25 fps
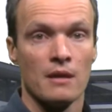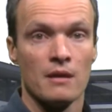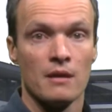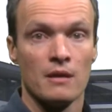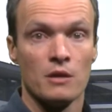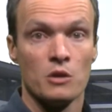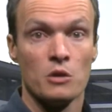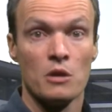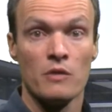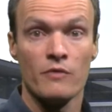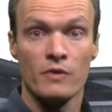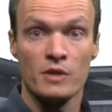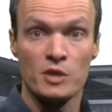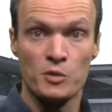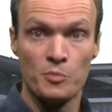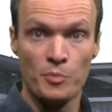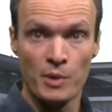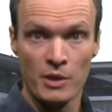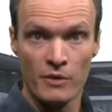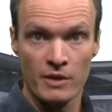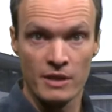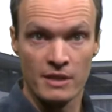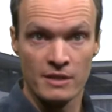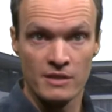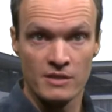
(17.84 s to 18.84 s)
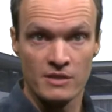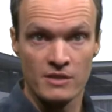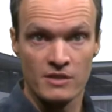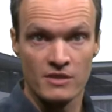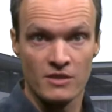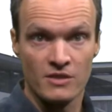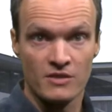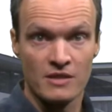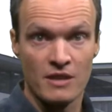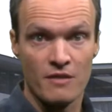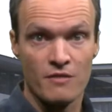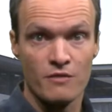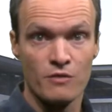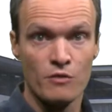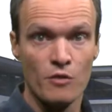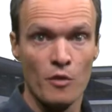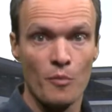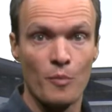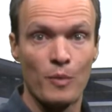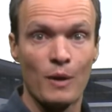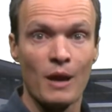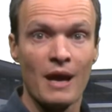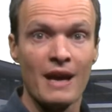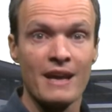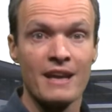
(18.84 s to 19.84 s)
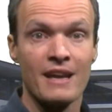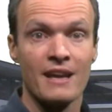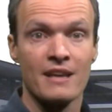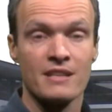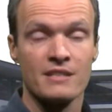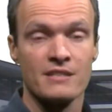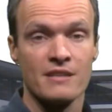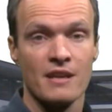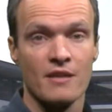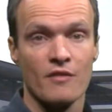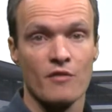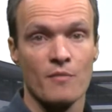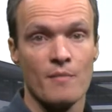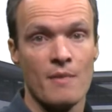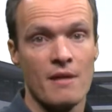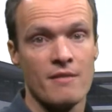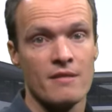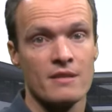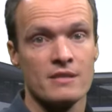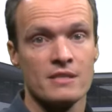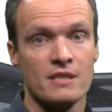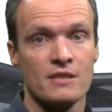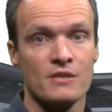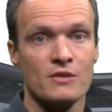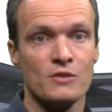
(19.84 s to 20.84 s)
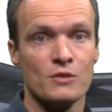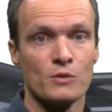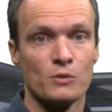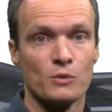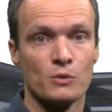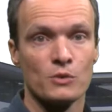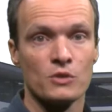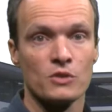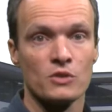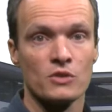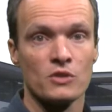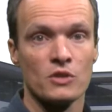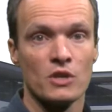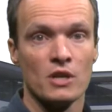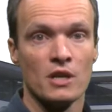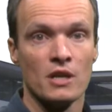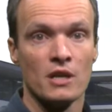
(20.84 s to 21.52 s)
You have experienced that through applying a set of methods and tools,